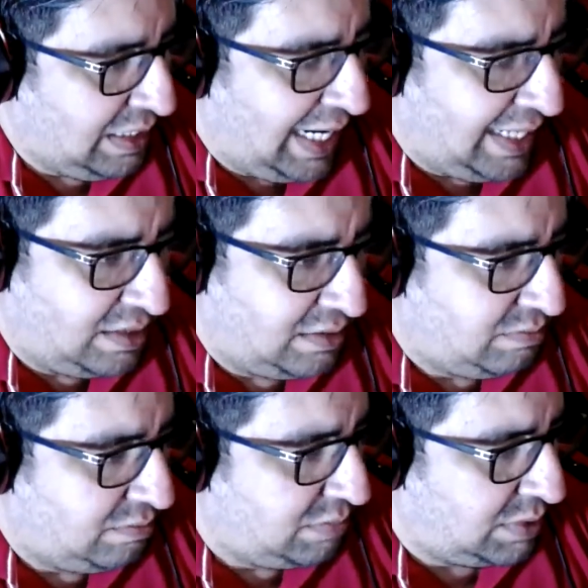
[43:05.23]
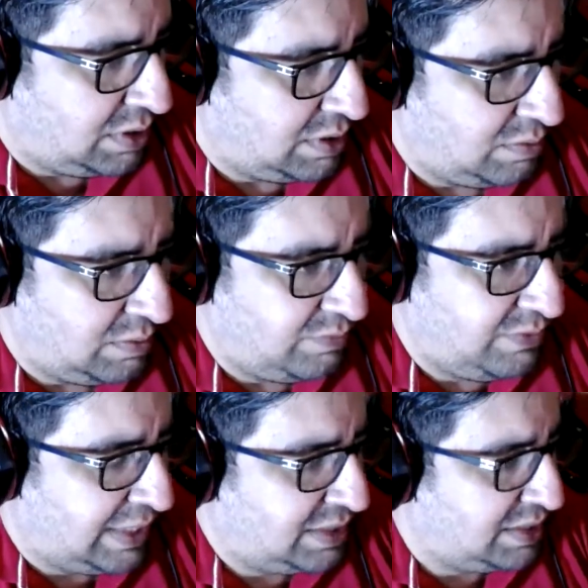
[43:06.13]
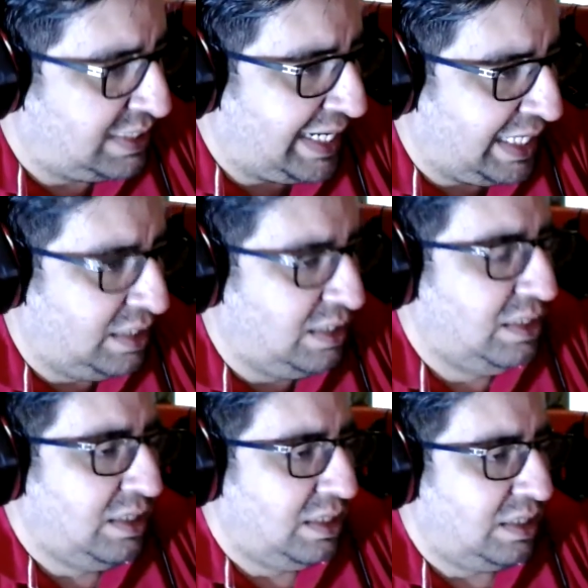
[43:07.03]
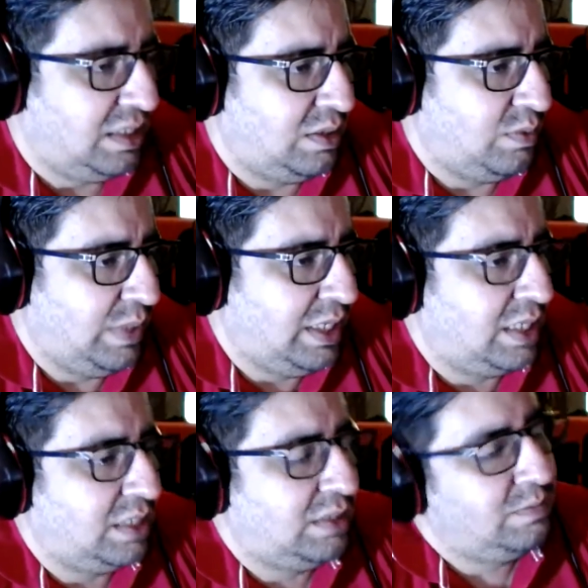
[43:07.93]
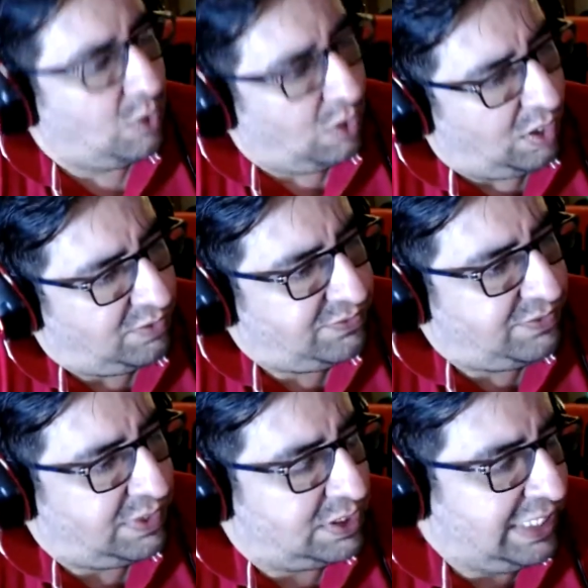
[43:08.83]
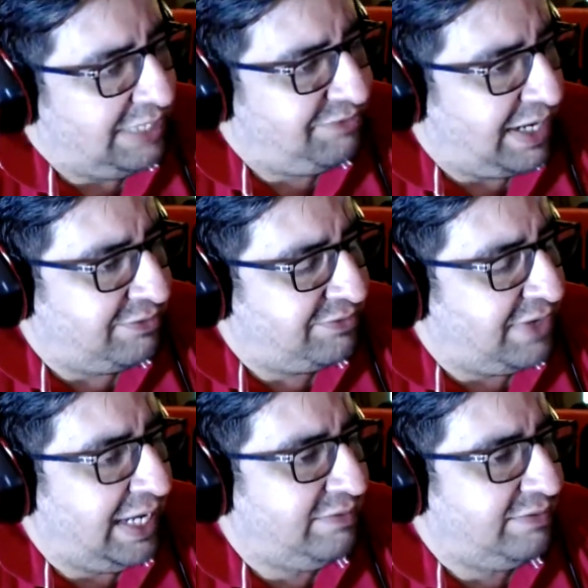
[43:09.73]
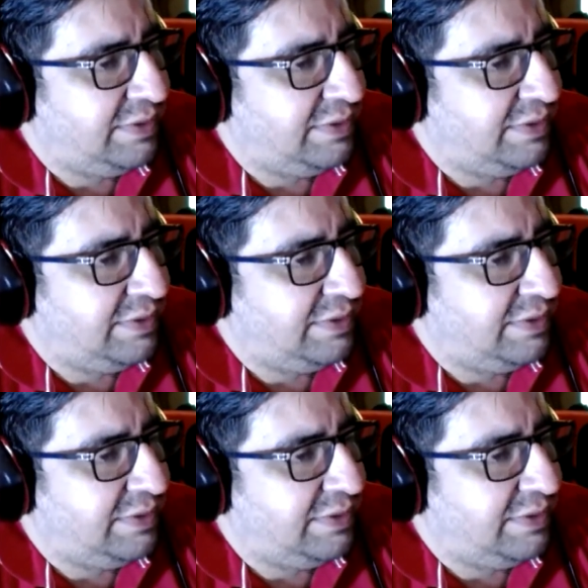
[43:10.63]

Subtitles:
And that's the second winner of Street Fighter 5.